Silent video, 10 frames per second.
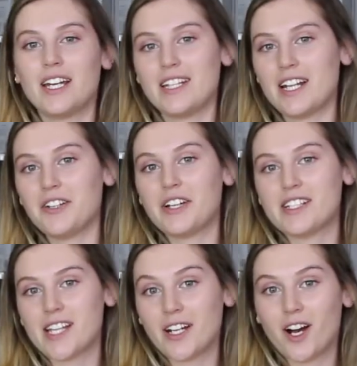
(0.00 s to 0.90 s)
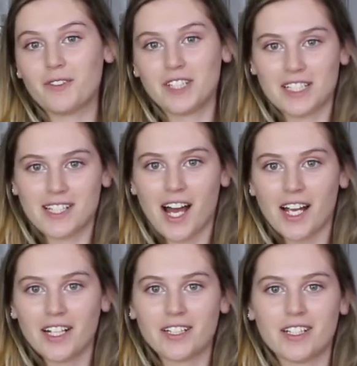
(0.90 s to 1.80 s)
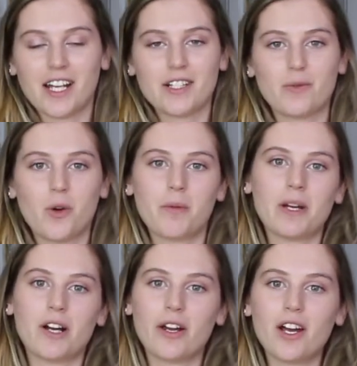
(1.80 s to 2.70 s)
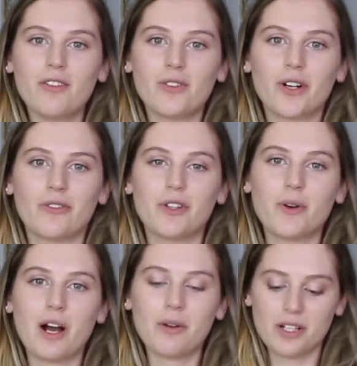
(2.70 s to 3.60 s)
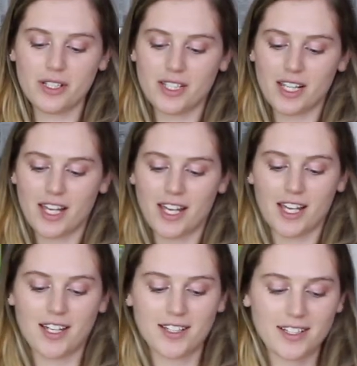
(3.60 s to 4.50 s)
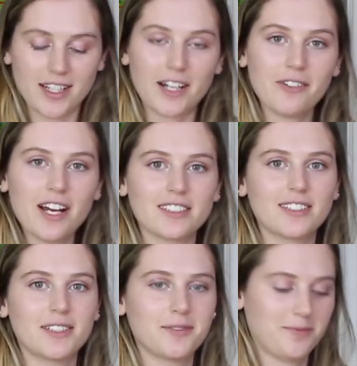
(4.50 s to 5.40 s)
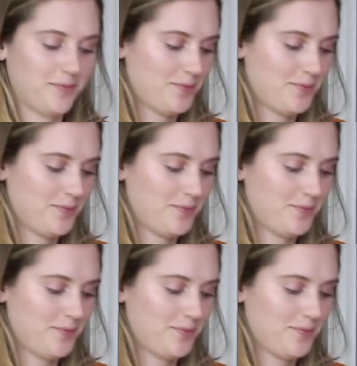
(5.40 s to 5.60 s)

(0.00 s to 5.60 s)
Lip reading: And then you can set it off to the side in a nice warm area for a few hours and let it rest.